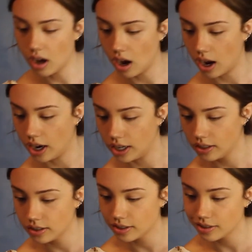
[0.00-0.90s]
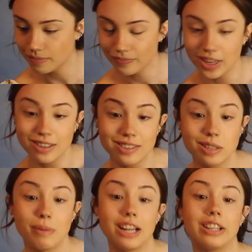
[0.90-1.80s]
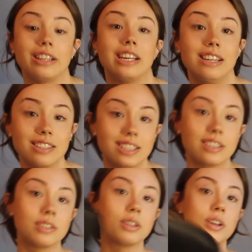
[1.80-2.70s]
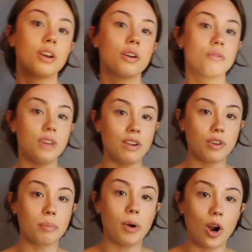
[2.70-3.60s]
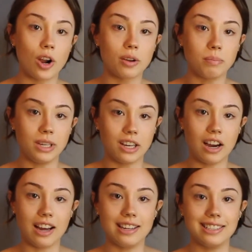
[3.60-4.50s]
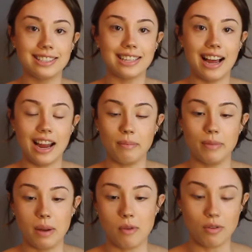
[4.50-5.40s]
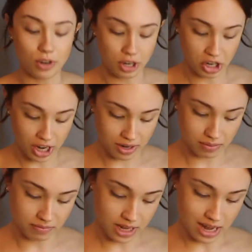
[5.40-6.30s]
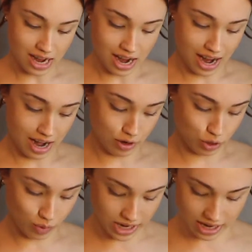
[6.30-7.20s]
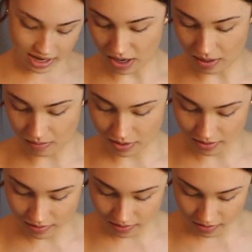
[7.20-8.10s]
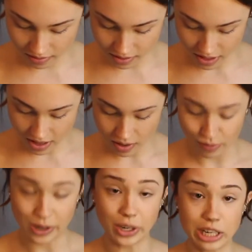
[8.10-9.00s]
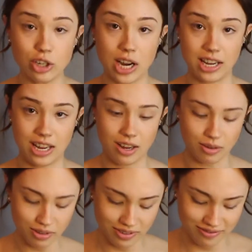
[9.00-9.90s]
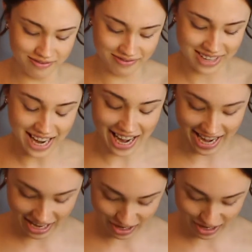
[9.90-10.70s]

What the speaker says: eyes, this is my least favorite part because I'm not very good at doing it. I'm very shaky and